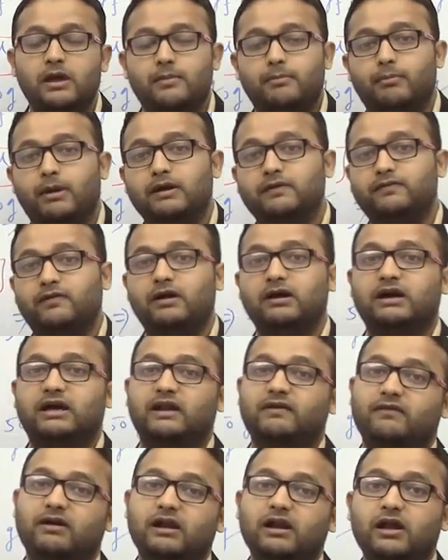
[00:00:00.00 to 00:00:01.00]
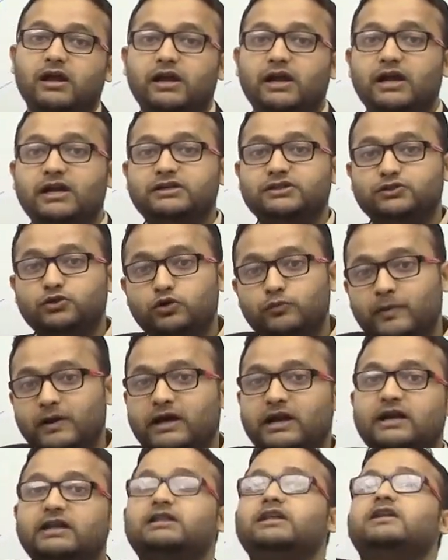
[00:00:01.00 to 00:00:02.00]
But for gravel, it should be
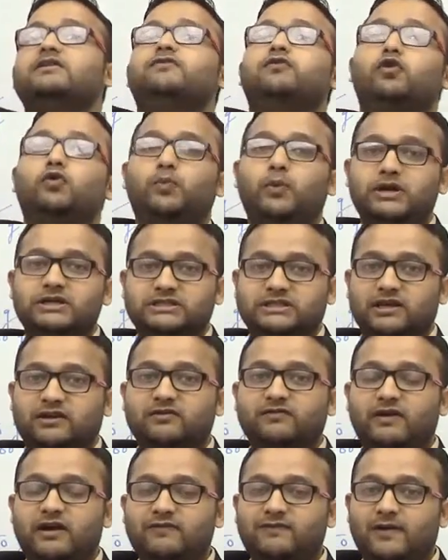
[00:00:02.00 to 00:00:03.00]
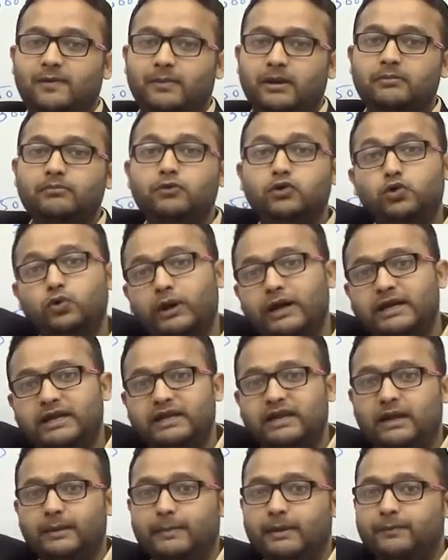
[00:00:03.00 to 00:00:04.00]
greater than 4.75 mm to 80
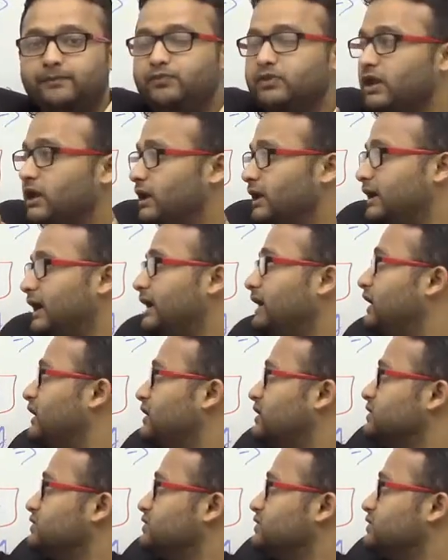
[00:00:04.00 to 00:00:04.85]
mm, right?